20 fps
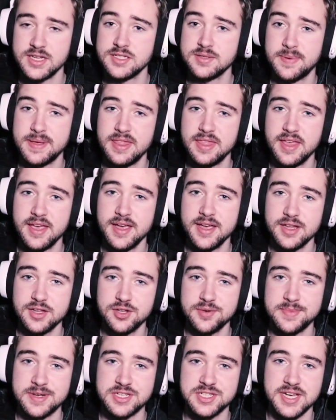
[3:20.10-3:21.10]
He's been
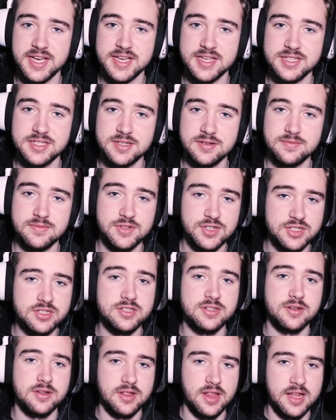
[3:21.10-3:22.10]
thinking too much, guys.
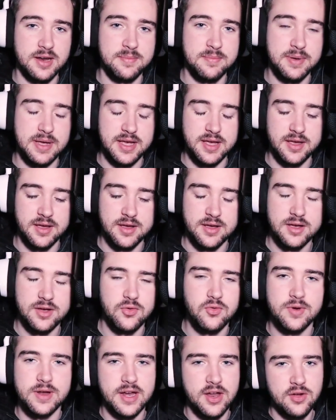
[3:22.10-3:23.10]
Just let him be.
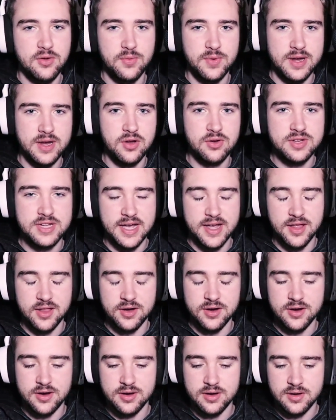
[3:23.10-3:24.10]
We know
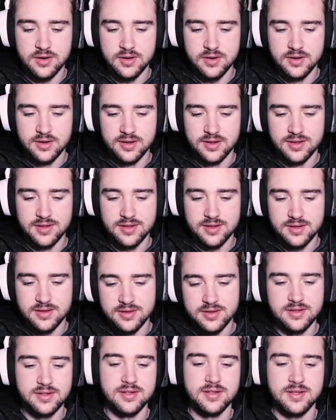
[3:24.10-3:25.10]
Tyler.
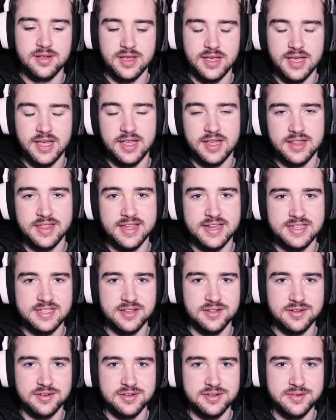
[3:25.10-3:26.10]
He
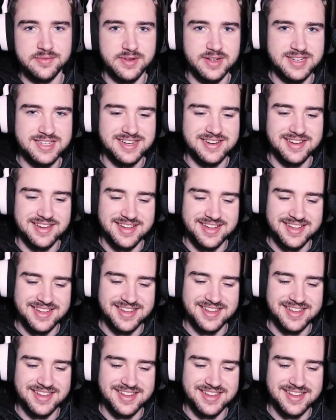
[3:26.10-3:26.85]
thinks a little too much.